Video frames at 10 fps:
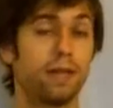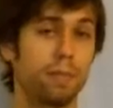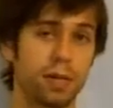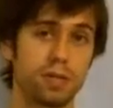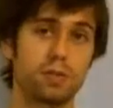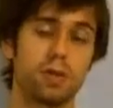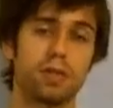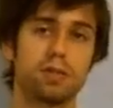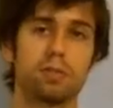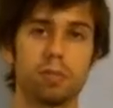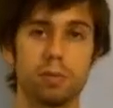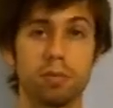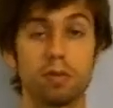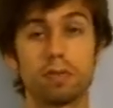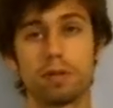Now, the best way to
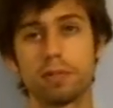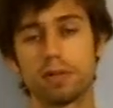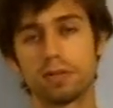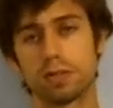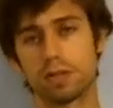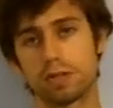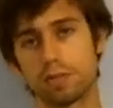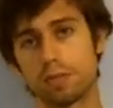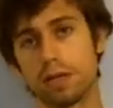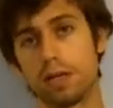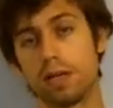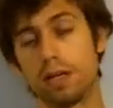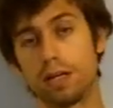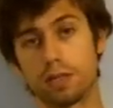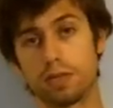improve your immune system
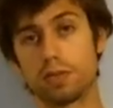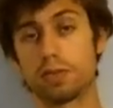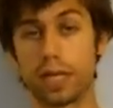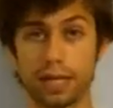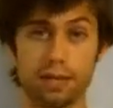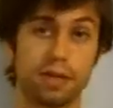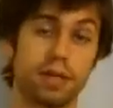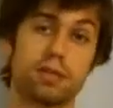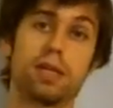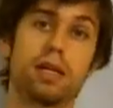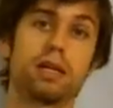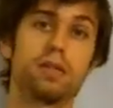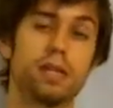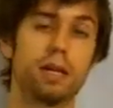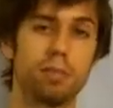is through taking things that
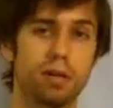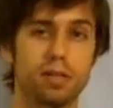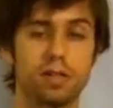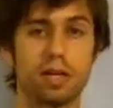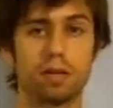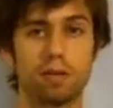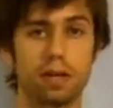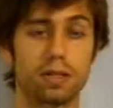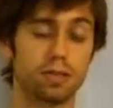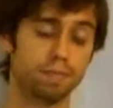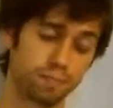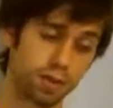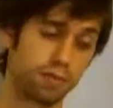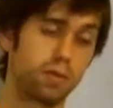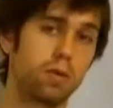contain polysaccharides,
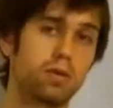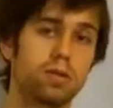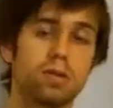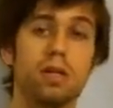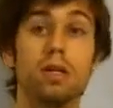of course.